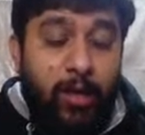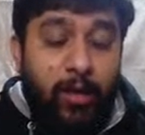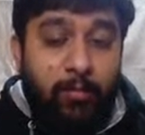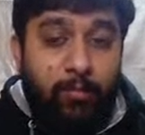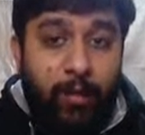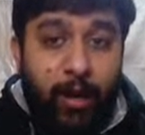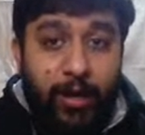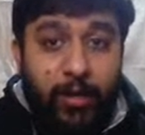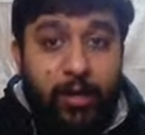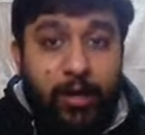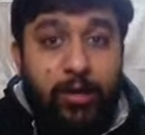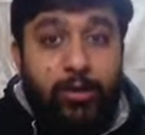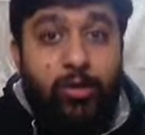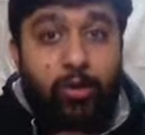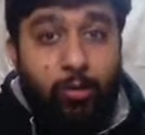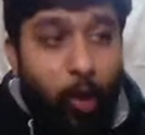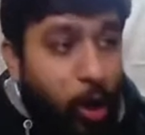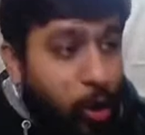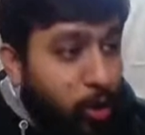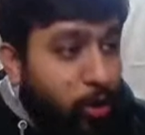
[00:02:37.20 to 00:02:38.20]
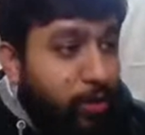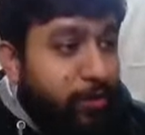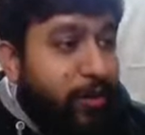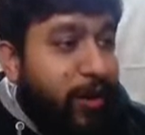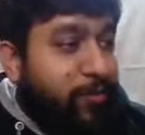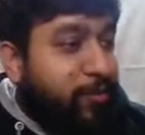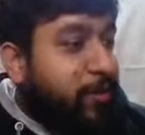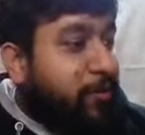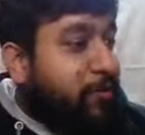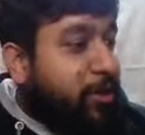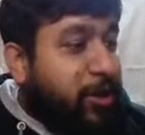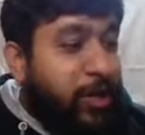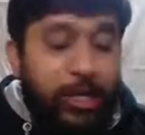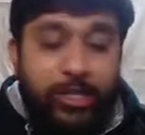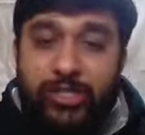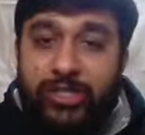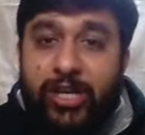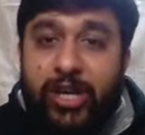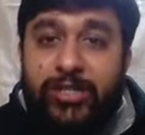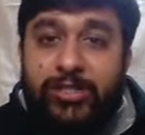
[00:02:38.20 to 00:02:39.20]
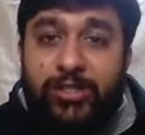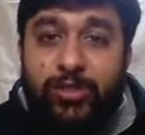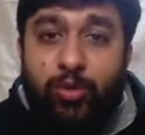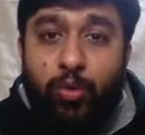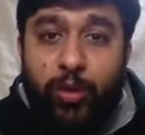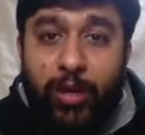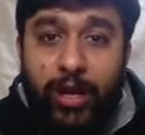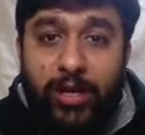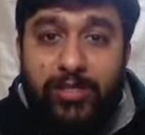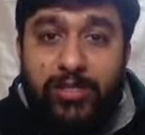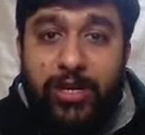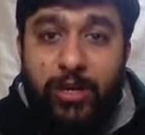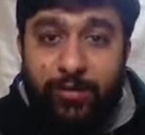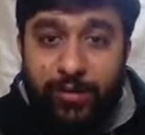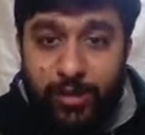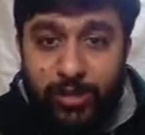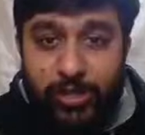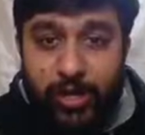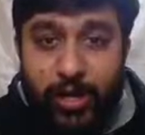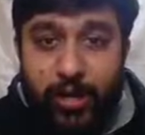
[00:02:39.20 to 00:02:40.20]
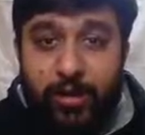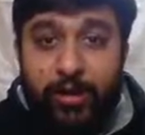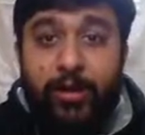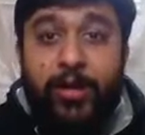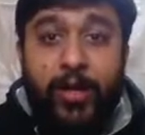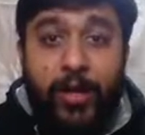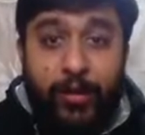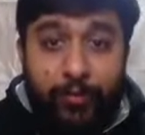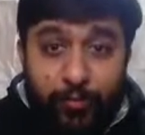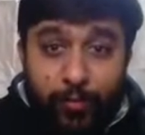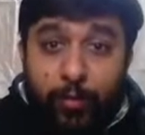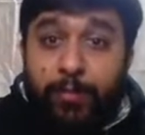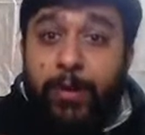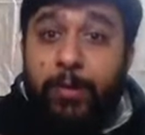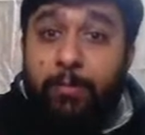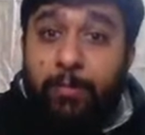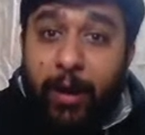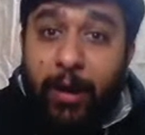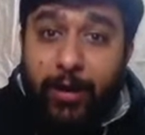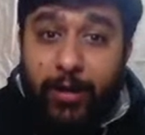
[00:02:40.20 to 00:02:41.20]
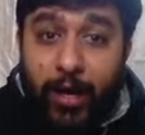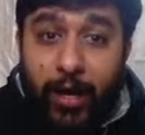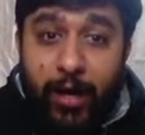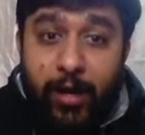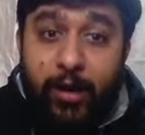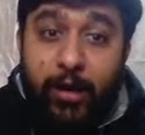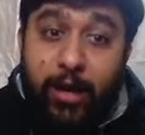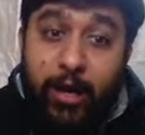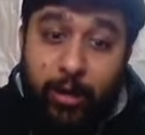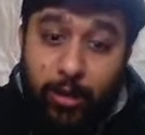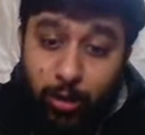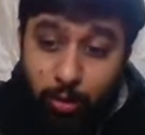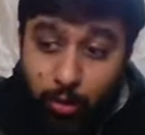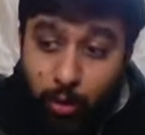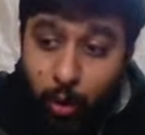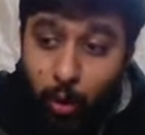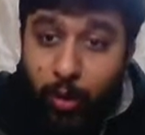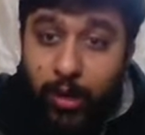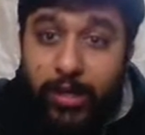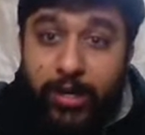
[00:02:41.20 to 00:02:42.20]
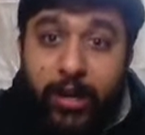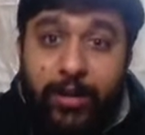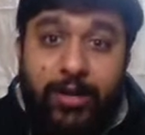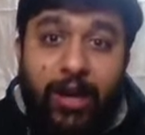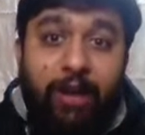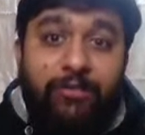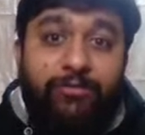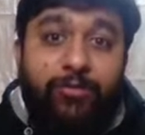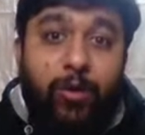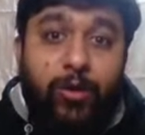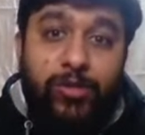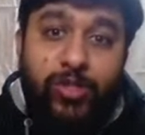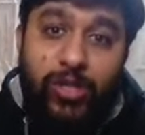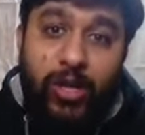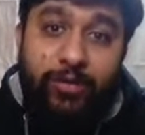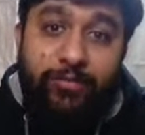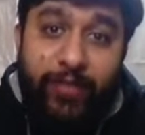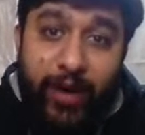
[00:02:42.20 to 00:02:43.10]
But tomorrow when we will discuss Euler's equation, it would be better to go in a tough question.